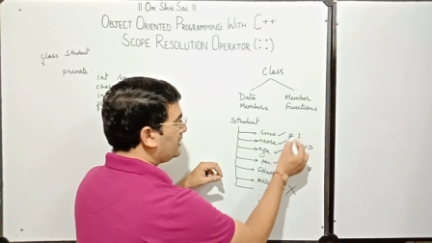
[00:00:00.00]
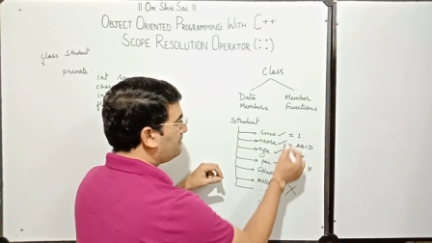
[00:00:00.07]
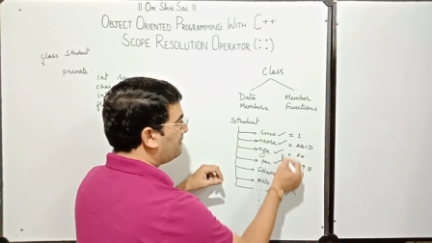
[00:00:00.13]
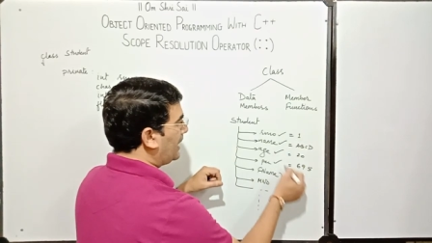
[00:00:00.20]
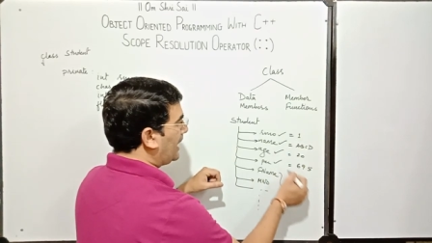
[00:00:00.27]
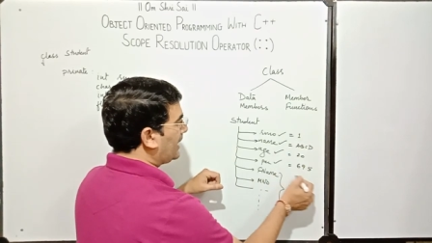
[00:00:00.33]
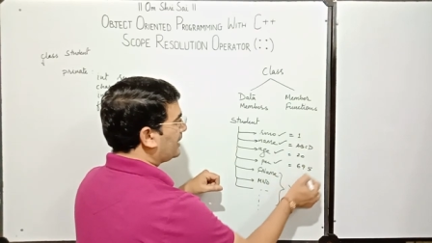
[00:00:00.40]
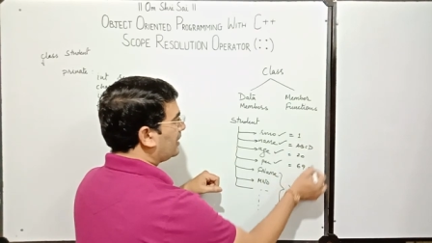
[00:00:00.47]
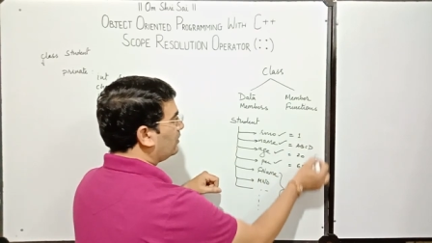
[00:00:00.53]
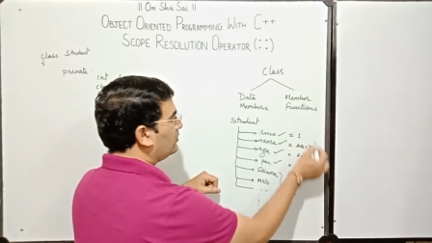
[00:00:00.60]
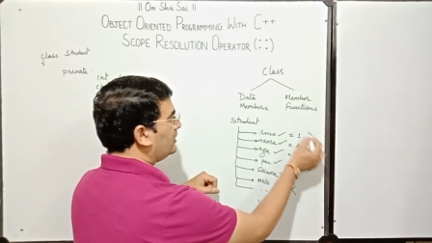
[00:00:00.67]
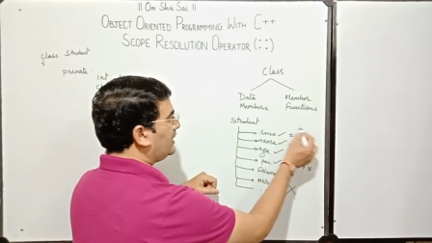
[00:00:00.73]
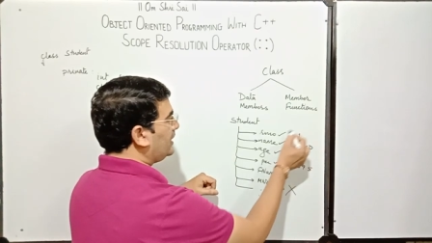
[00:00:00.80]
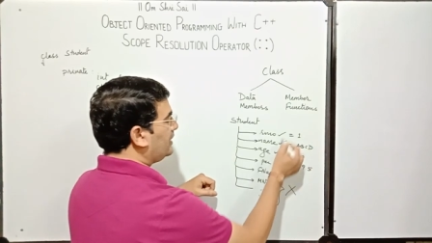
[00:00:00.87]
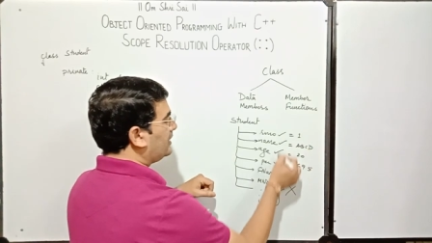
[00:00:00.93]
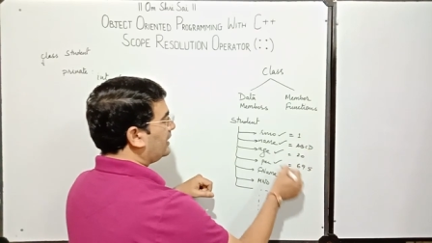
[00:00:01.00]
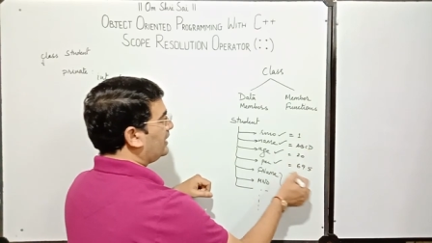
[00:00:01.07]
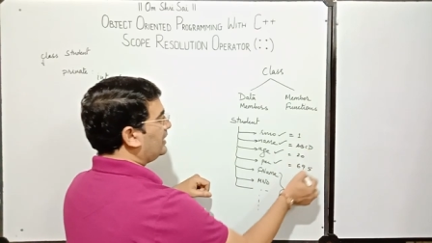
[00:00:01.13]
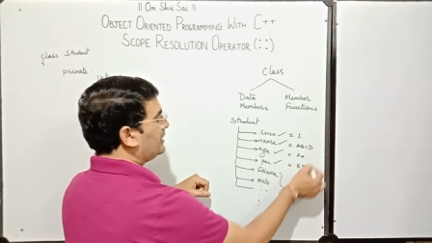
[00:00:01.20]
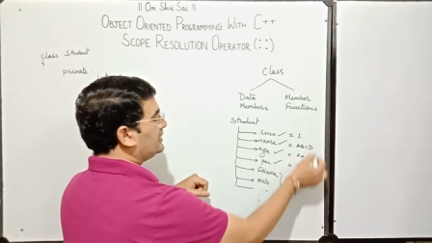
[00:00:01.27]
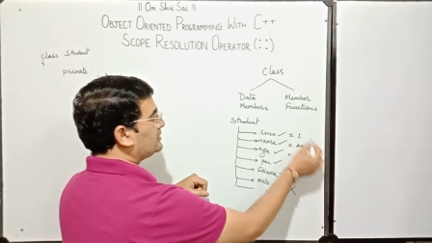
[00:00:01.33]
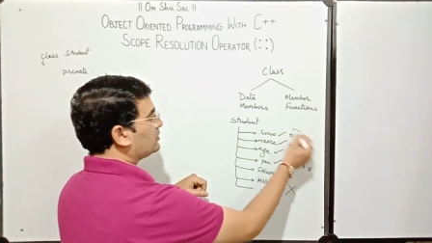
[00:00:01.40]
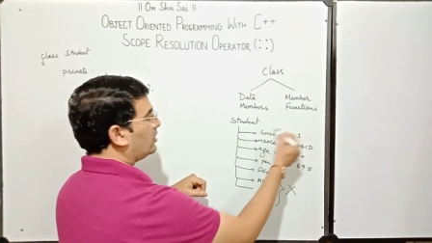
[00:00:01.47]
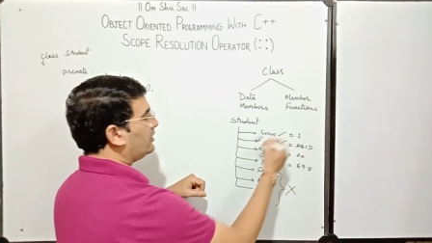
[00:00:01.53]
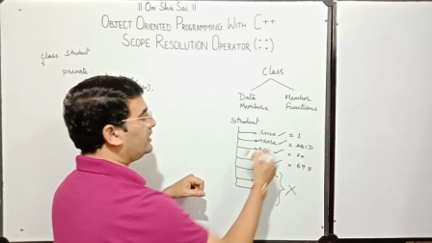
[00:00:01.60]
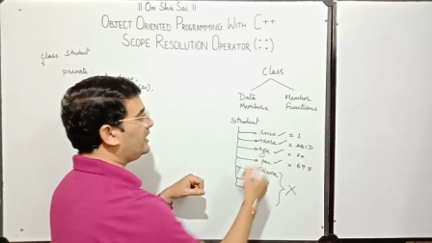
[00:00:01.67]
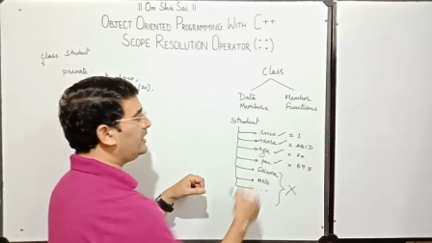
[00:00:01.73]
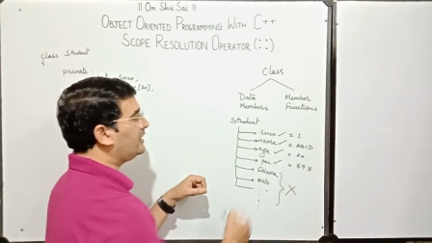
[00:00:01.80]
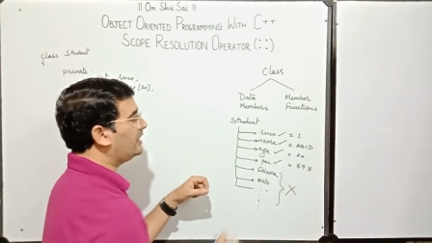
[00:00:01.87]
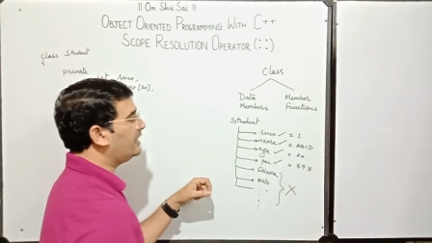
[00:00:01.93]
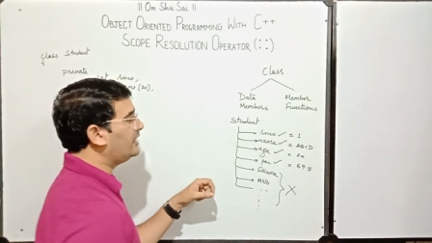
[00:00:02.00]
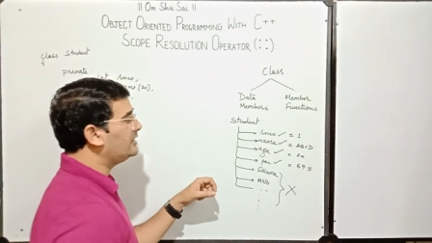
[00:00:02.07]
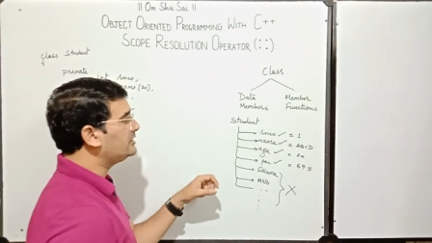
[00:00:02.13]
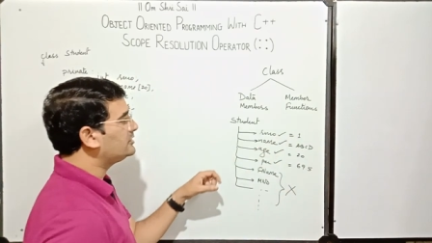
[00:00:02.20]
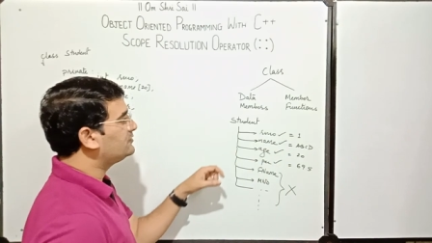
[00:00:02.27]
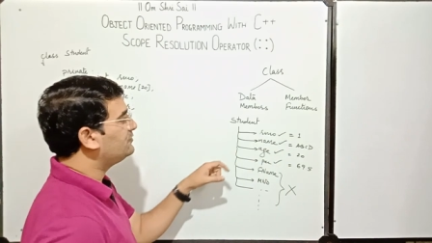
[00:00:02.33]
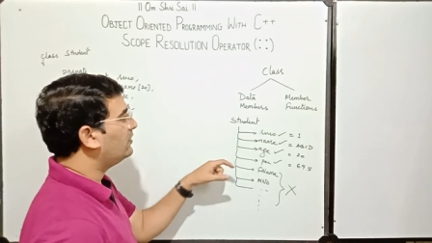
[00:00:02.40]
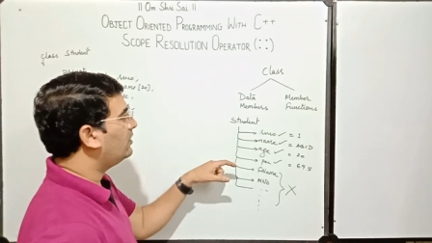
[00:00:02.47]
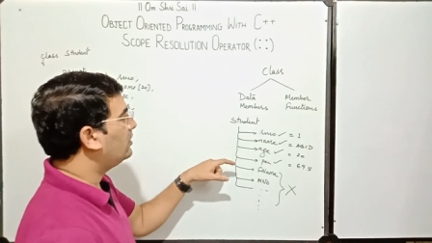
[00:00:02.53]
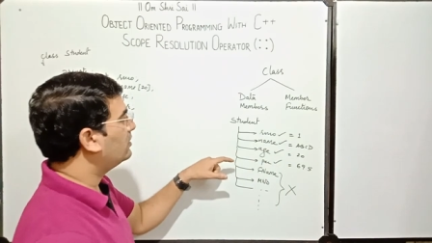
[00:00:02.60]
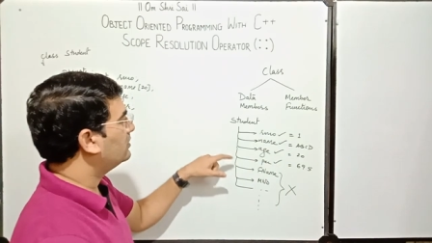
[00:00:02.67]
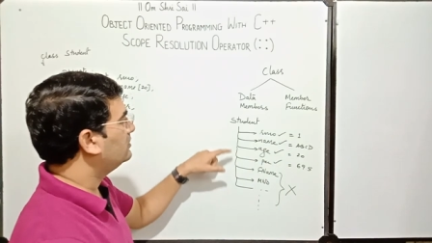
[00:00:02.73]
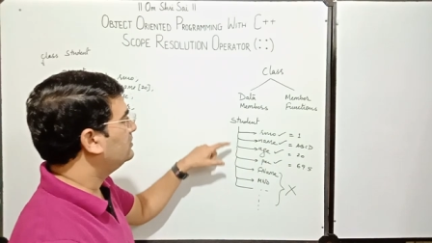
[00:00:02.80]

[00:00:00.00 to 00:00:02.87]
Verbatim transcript: the background details or details for